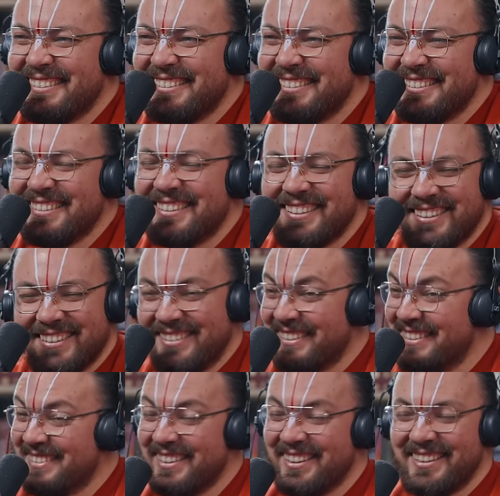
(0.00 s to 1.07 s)
like,
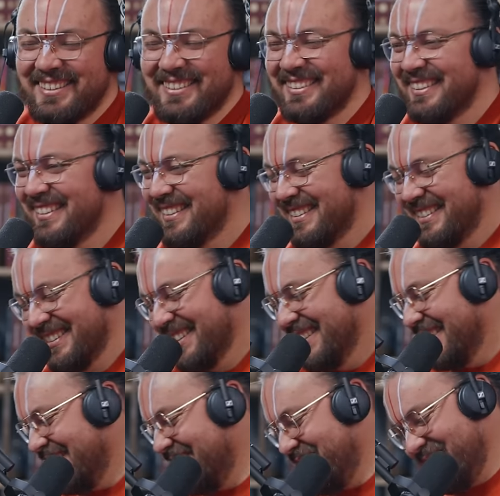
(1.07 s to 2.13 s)
can I do Abhishek? I'm like.
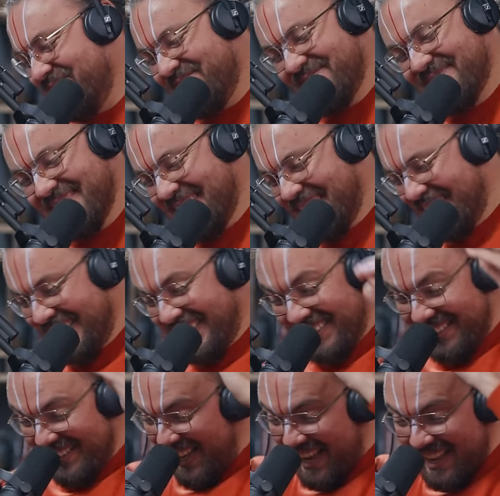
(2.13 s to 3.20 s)

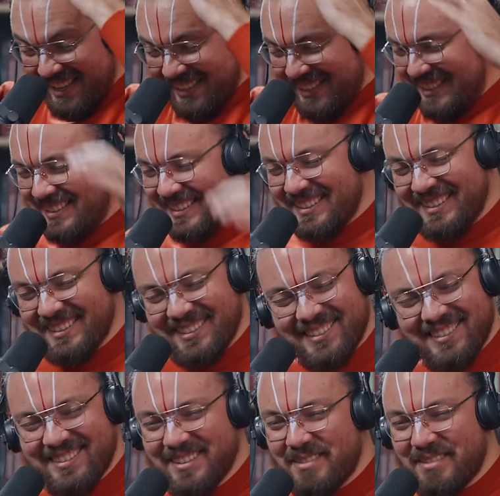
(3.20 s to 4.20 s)
I need to walk the dog.